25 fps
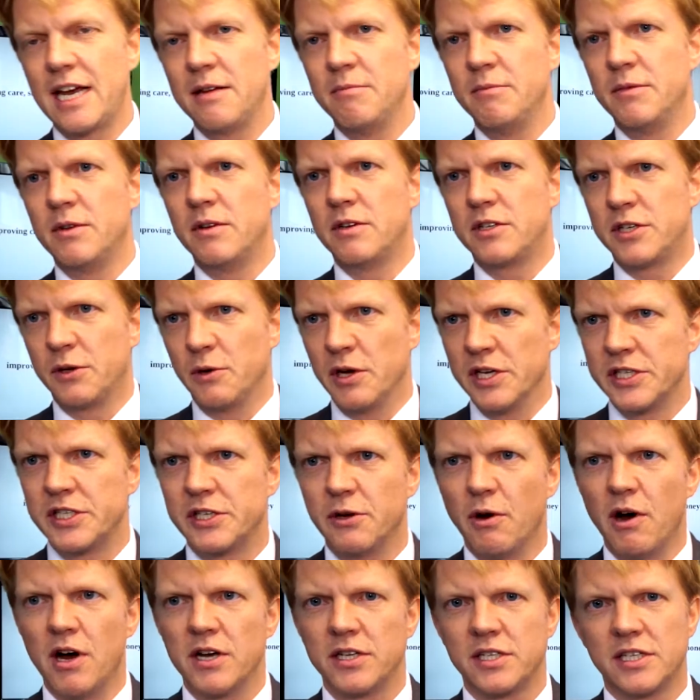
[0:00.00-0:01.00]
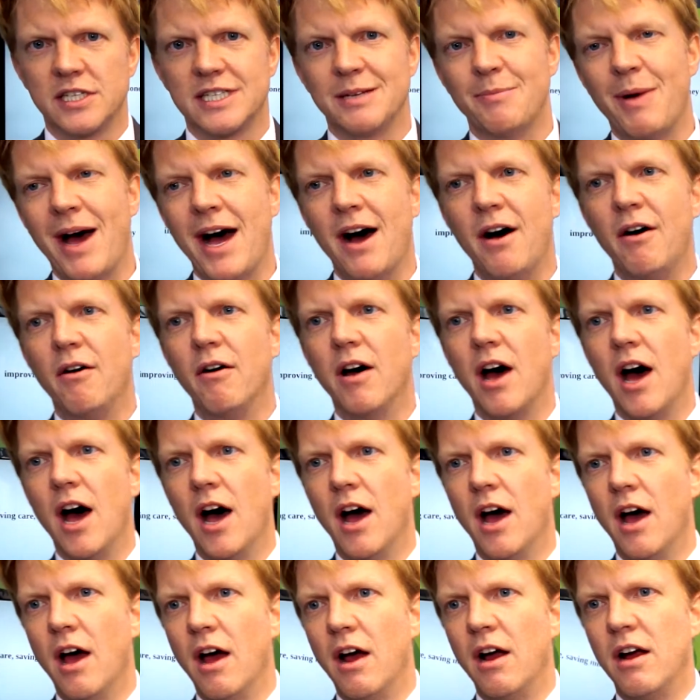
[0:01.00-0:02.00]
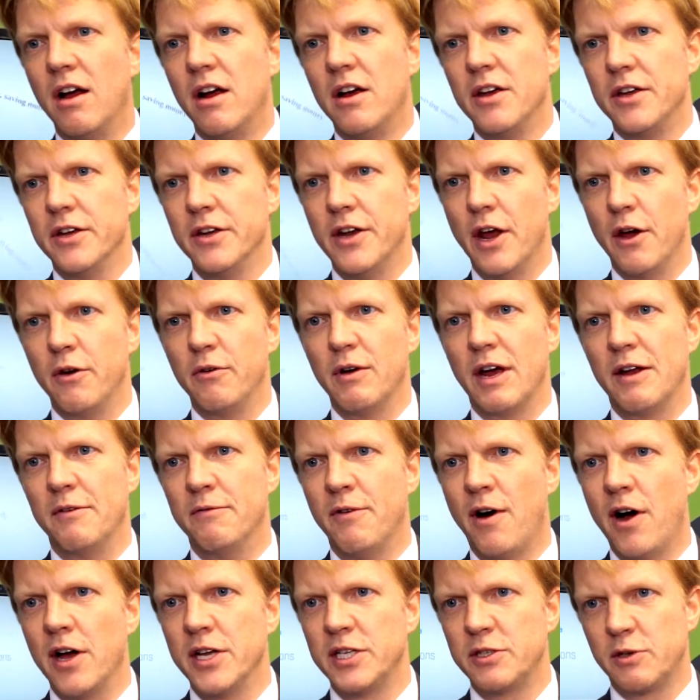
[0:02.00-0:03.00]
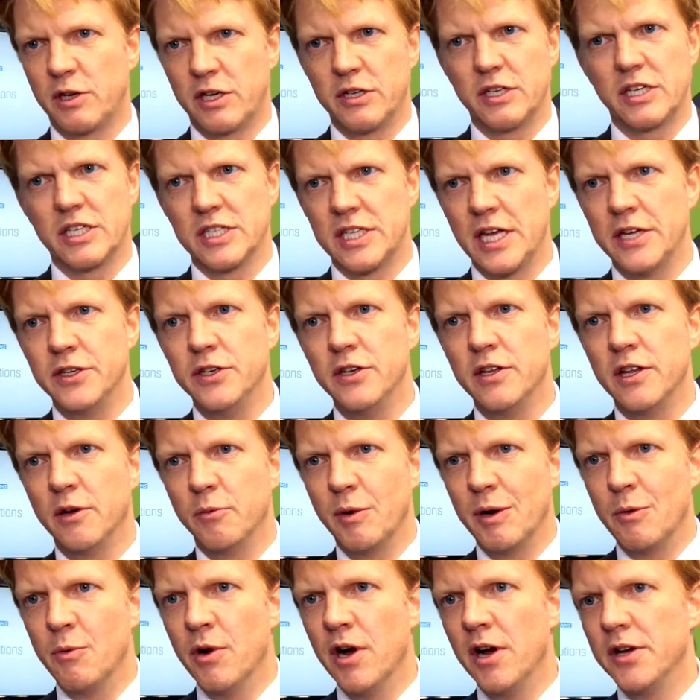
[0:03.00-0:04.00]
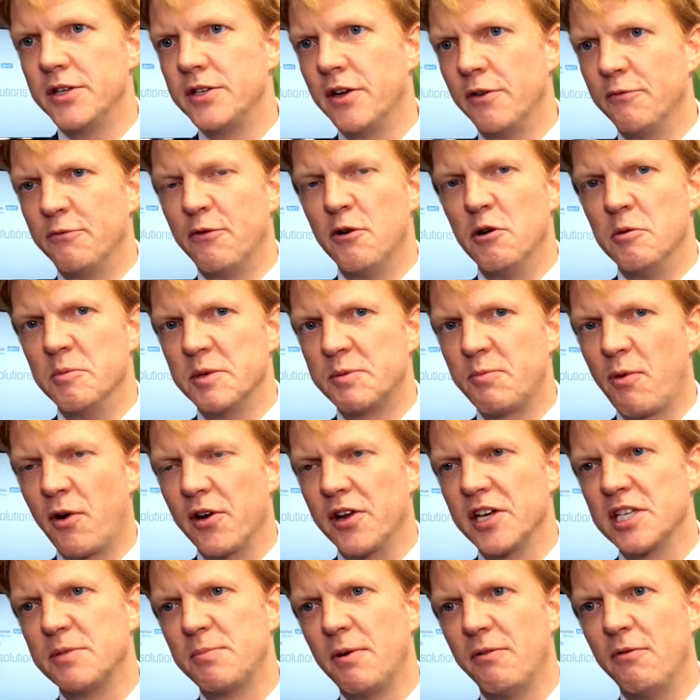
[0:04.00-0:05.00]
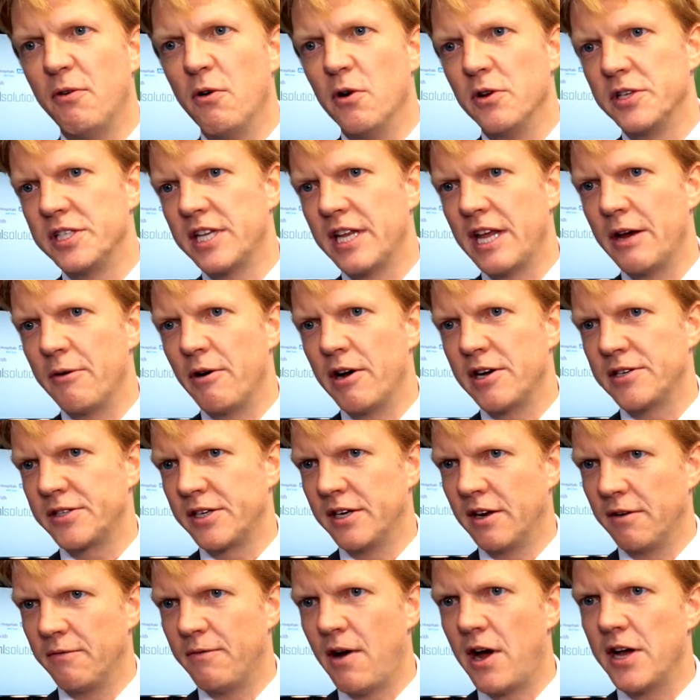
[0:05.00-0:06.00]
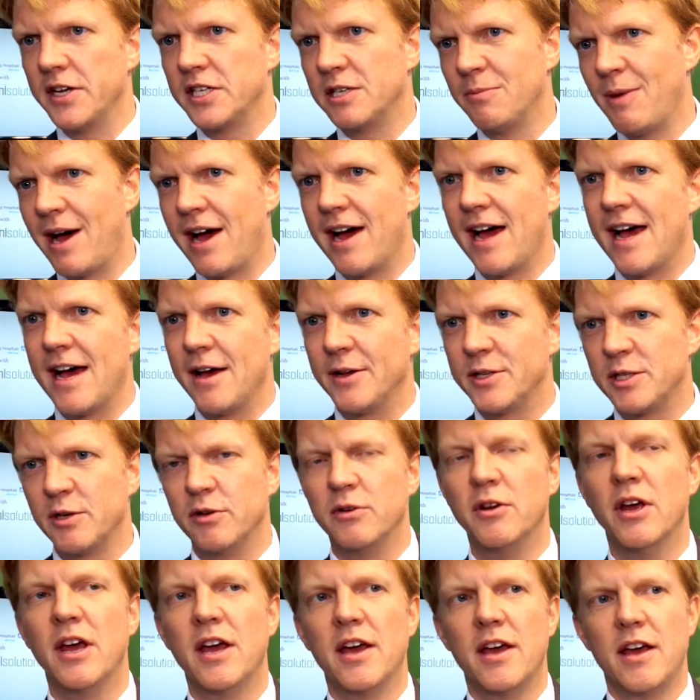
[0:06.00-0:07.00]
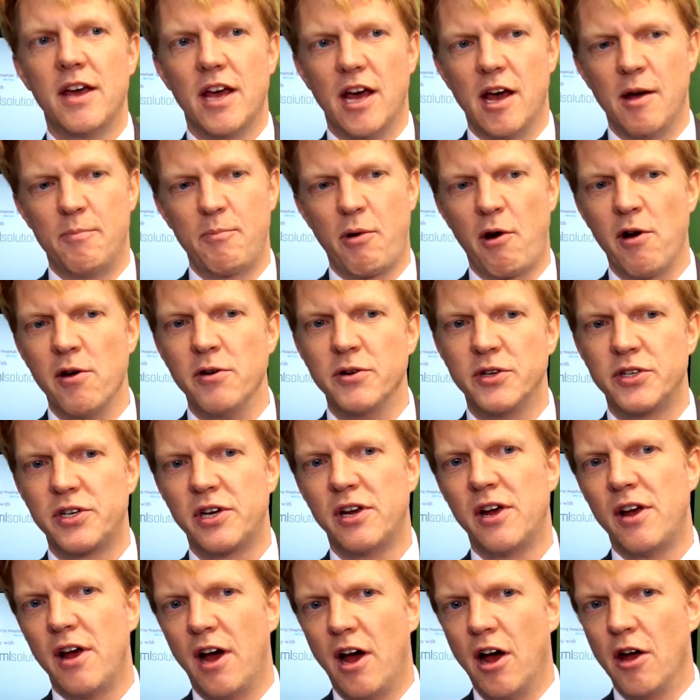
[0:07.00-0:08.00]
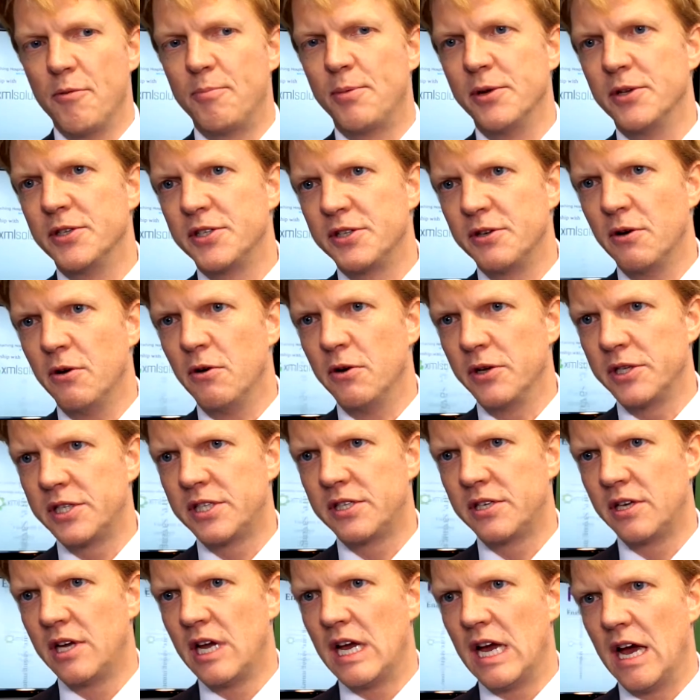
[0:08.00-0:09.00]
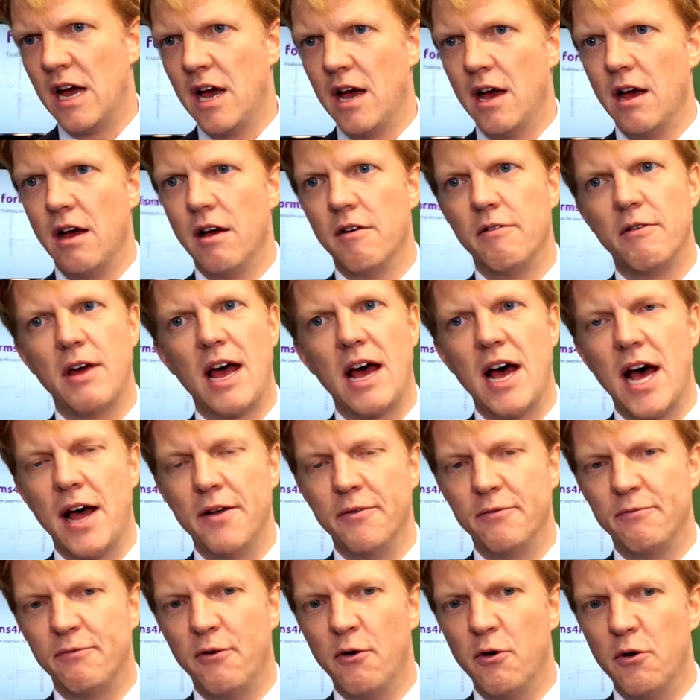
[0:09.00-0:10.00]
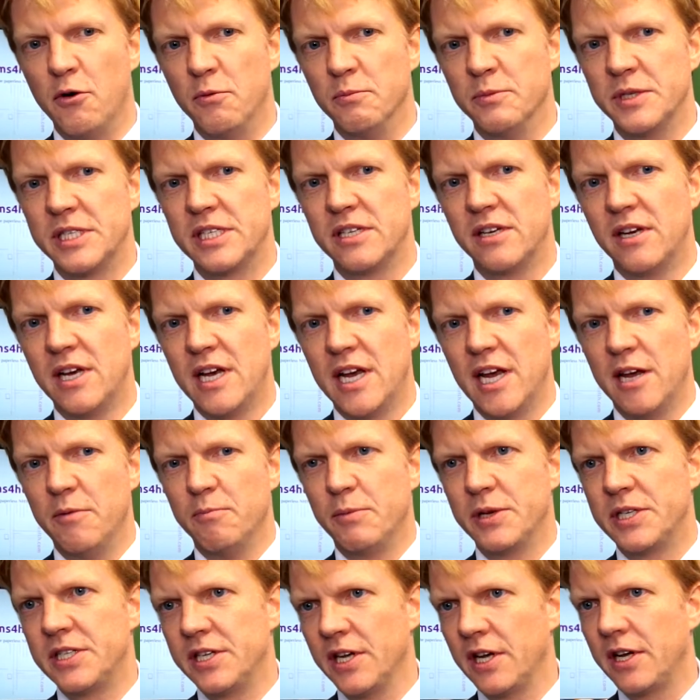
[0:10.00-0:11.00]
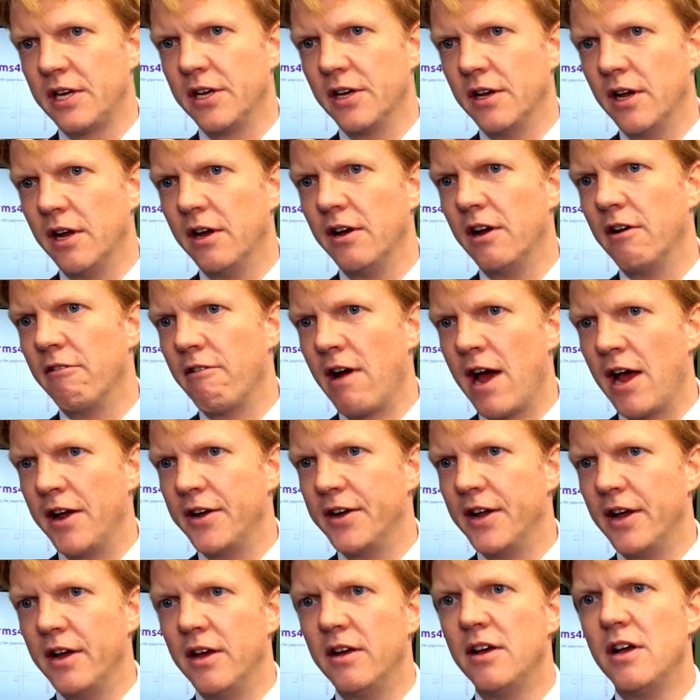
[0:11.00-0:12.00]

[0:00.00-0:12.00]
came to us to ask us about advice, because they knew that we'd worked on forms products before, so they were asking advice about how to approach open source and forms in particular around